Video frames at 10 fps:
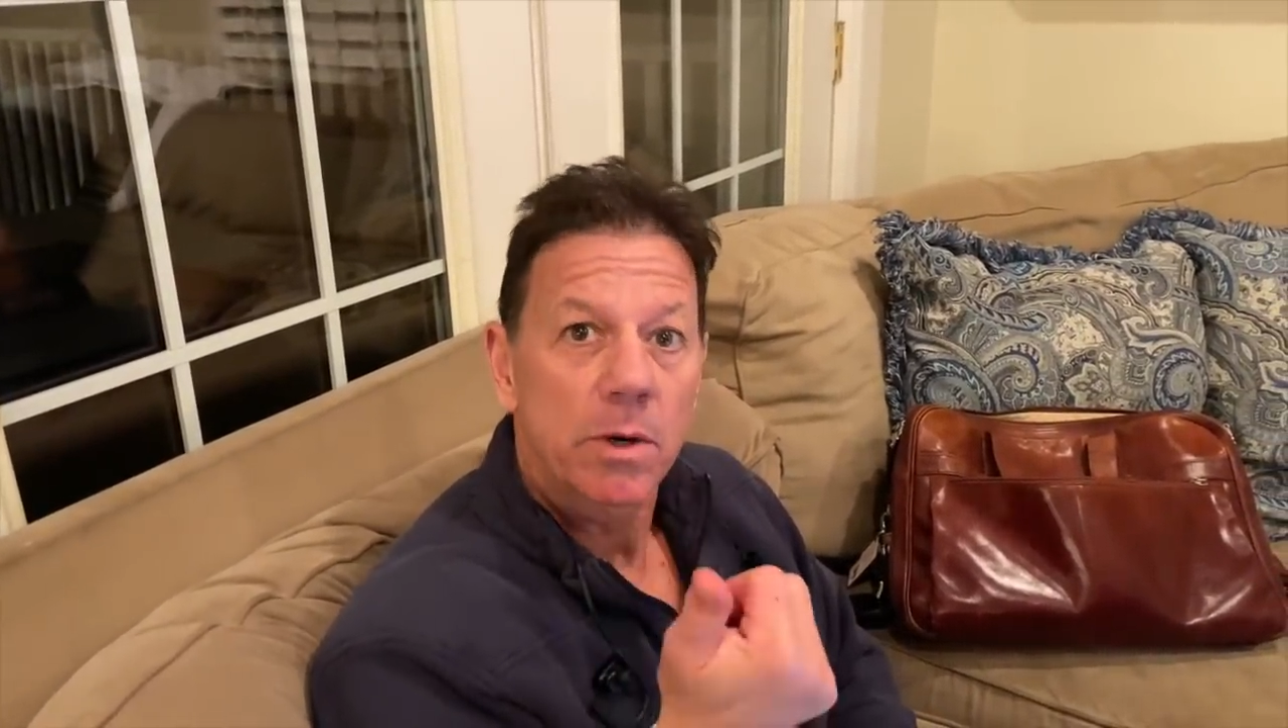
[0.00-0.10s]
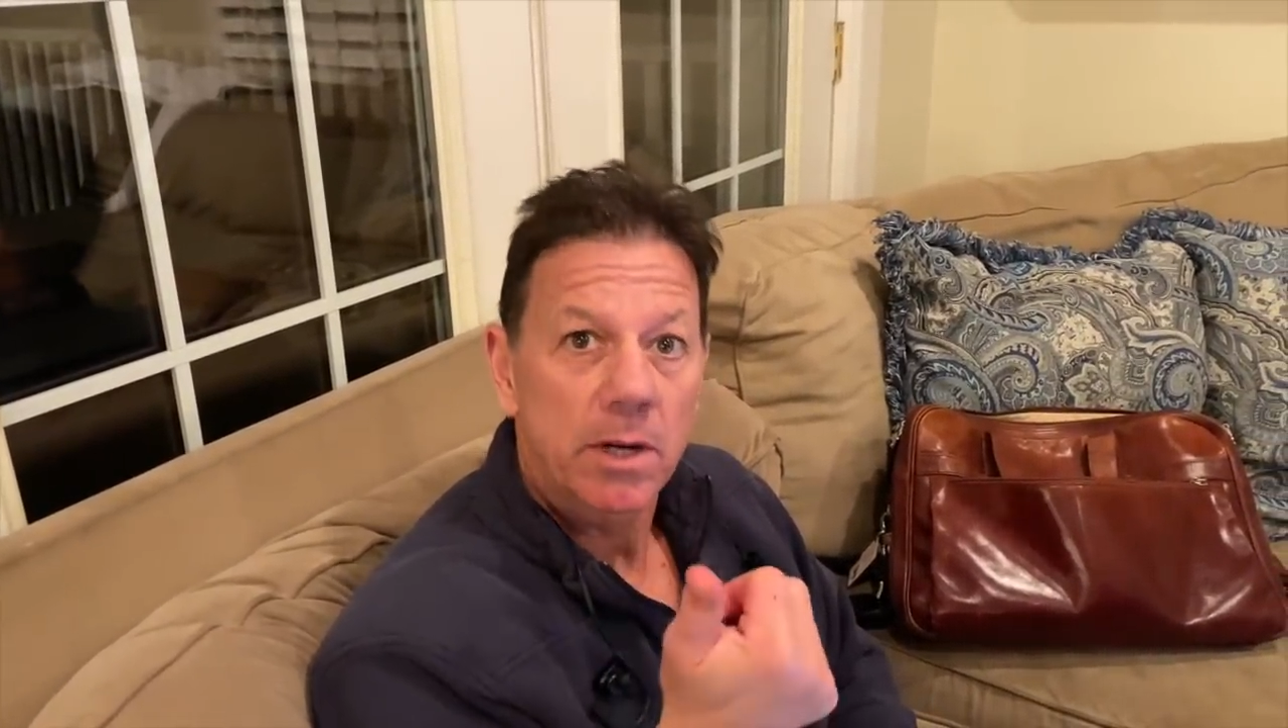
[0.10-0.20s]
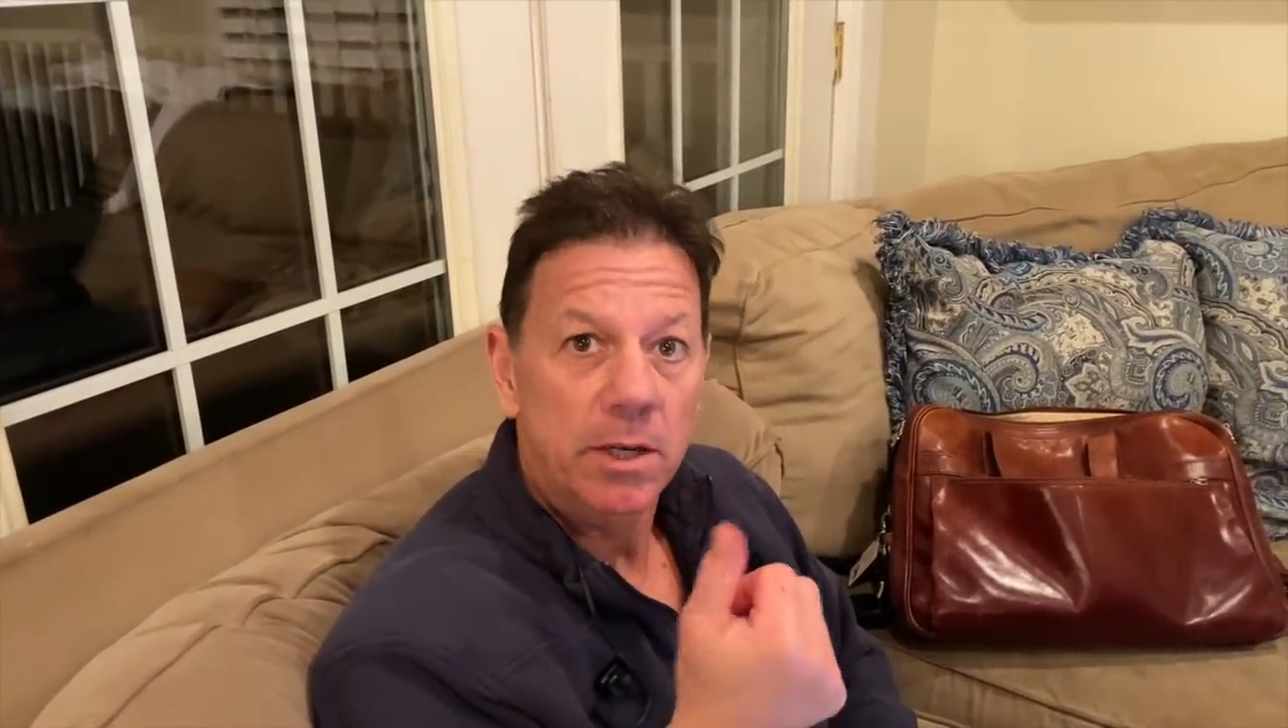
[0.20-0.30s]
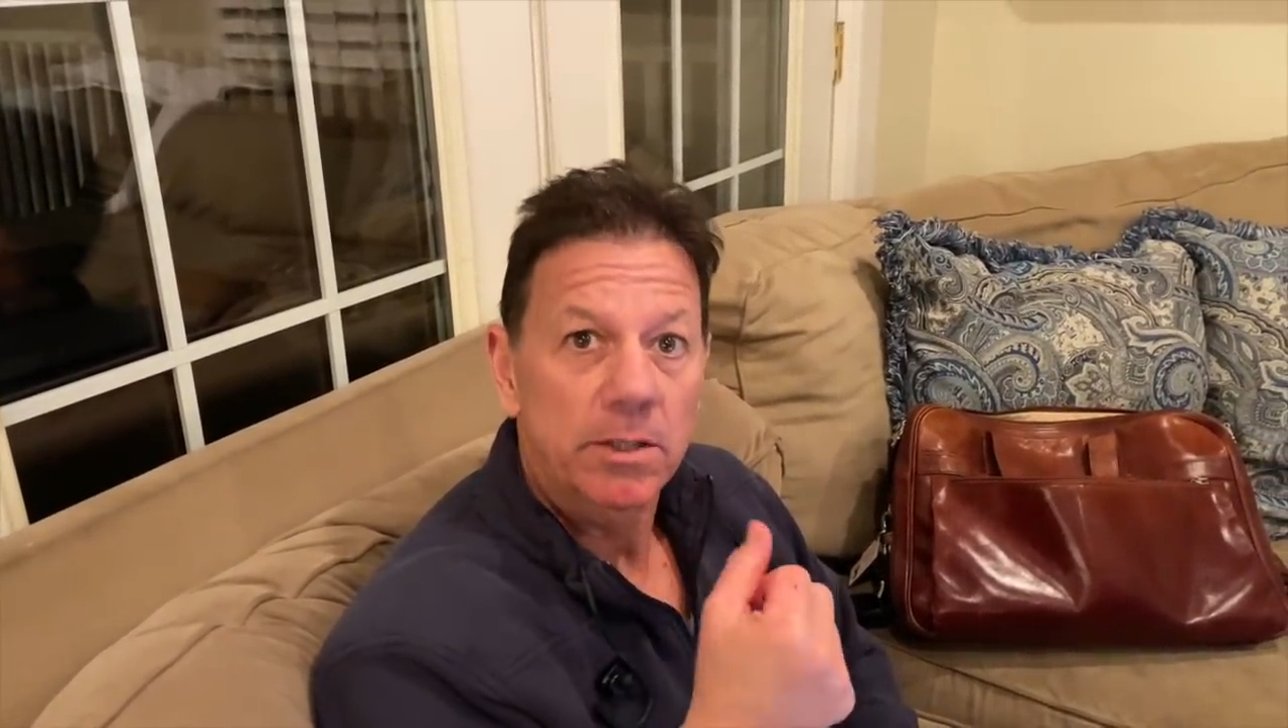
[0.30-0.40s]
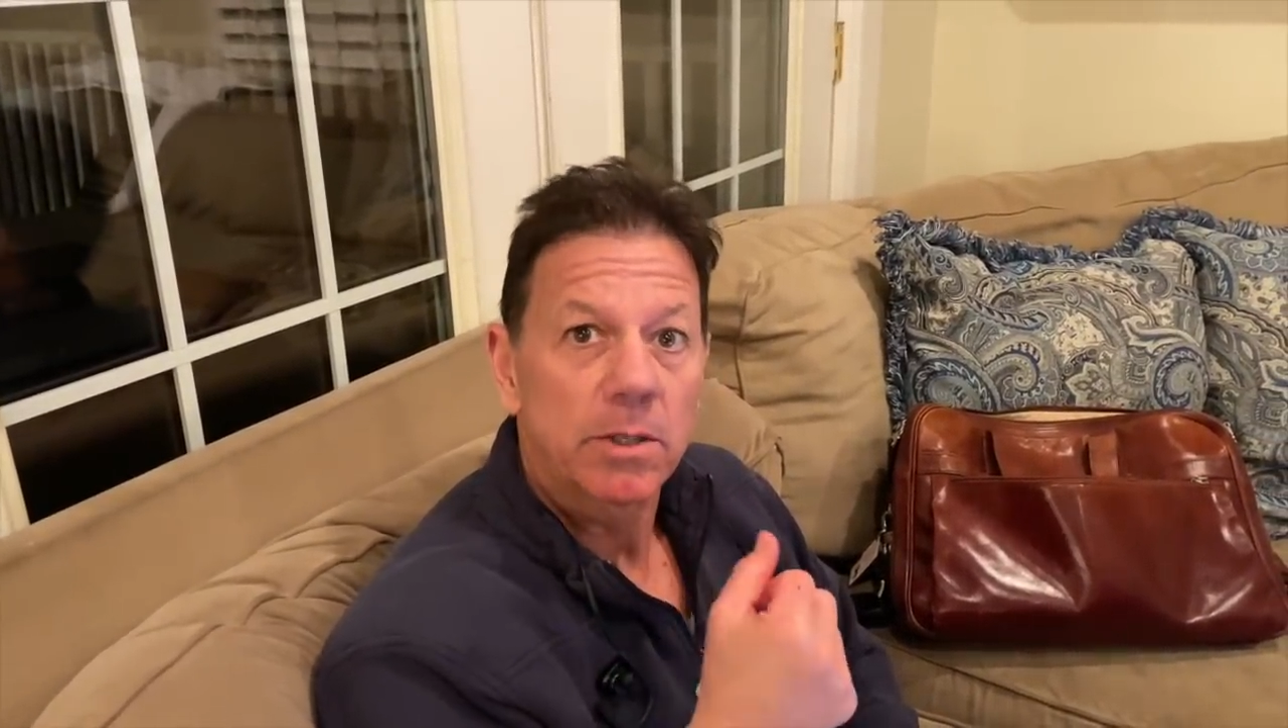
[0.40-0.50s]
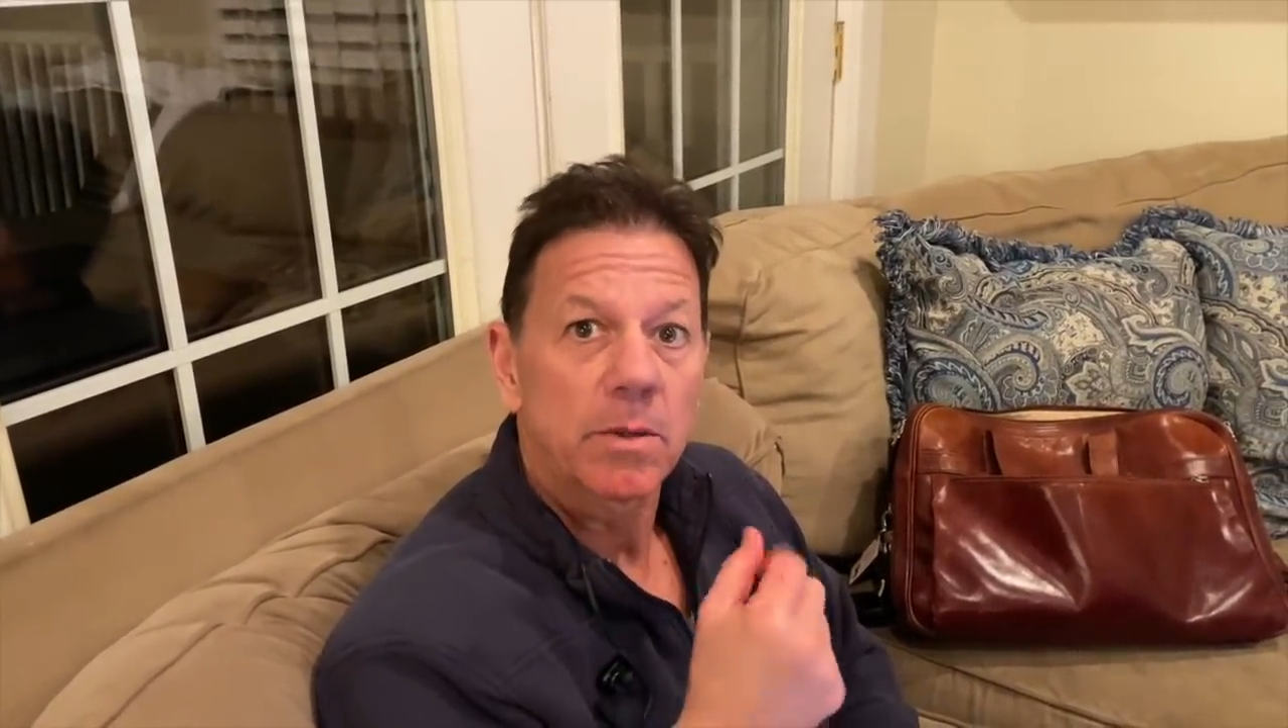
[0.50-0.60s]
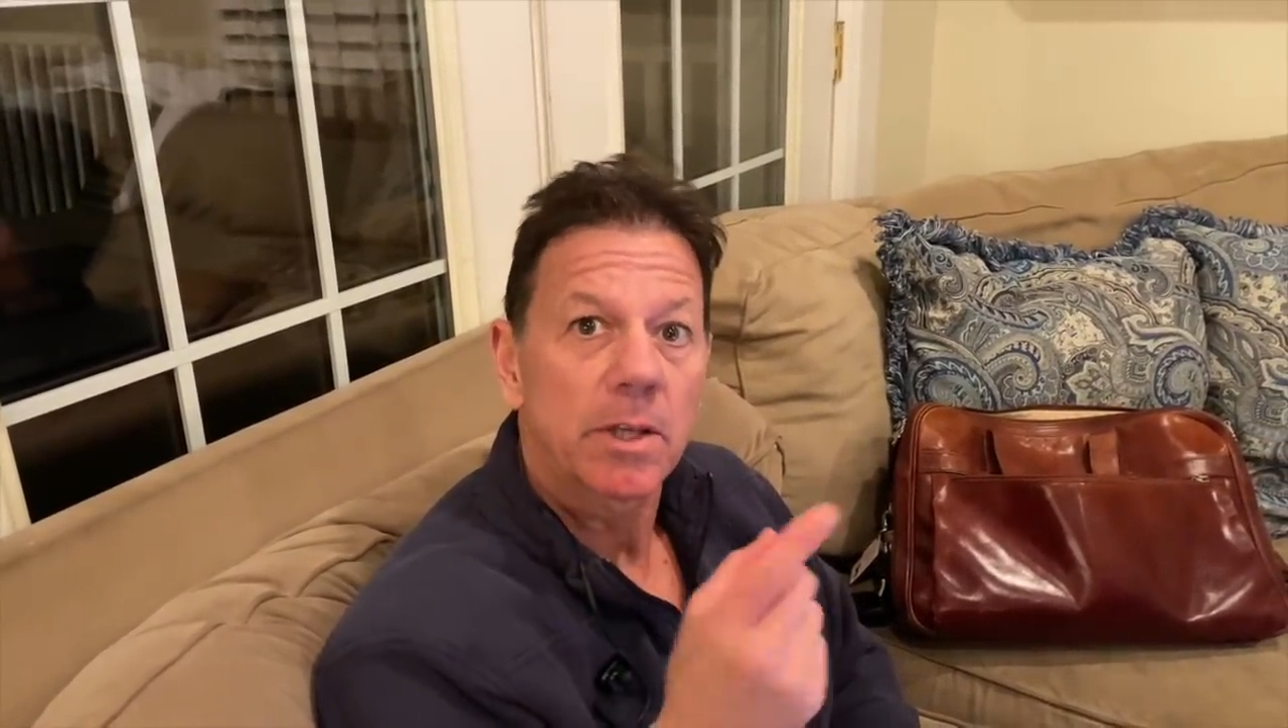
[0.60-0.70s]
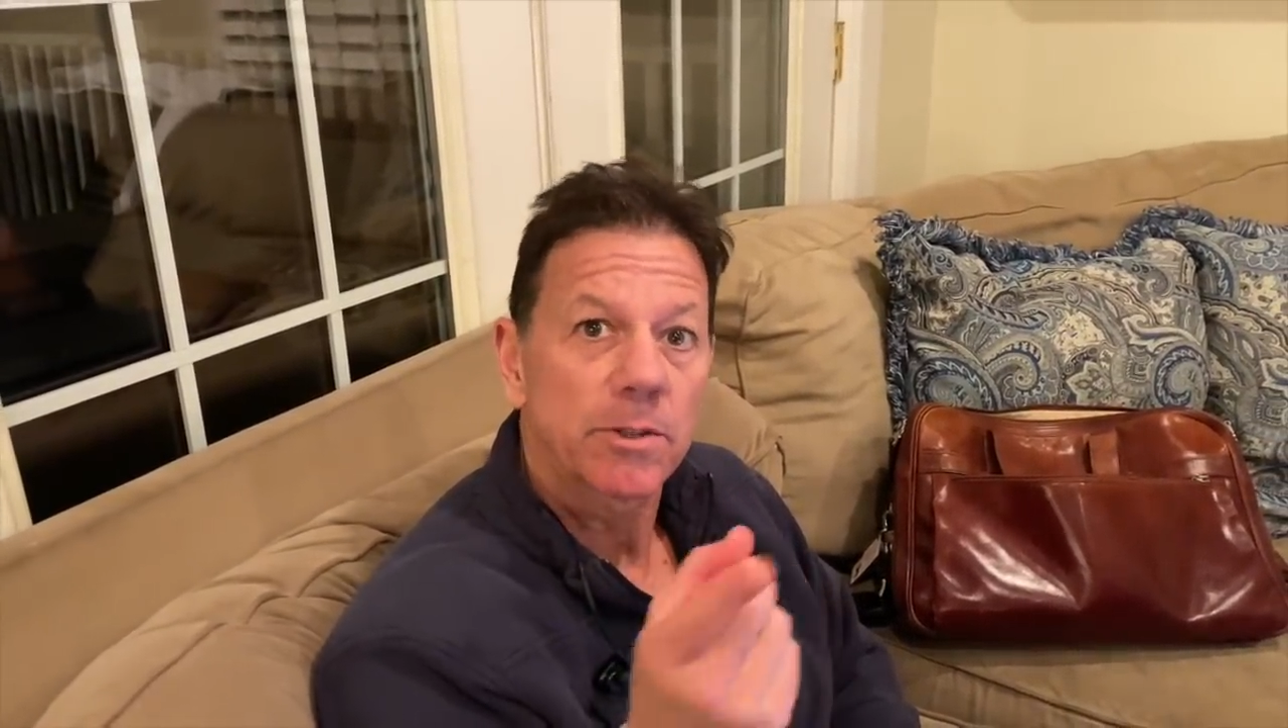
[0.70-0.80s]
work done too.